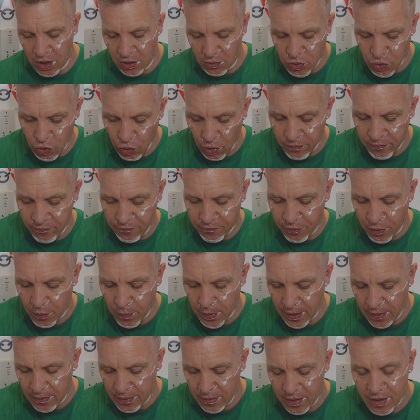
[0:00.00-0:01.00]
I was driving through
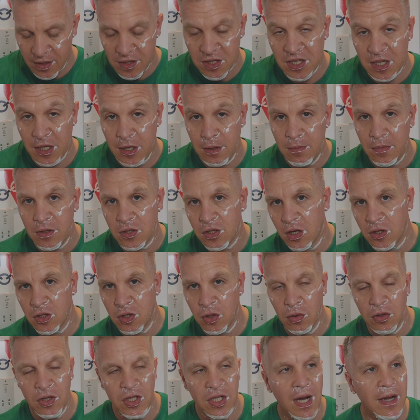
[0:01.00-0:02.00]
it, and I seen them as I
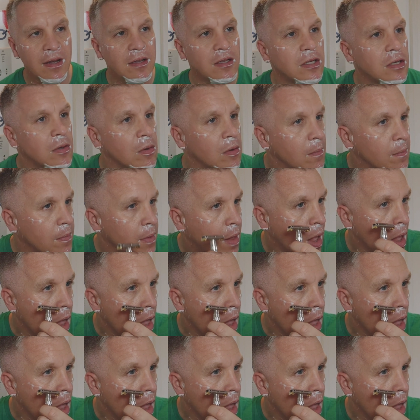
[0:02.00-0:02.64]
took chatting to them.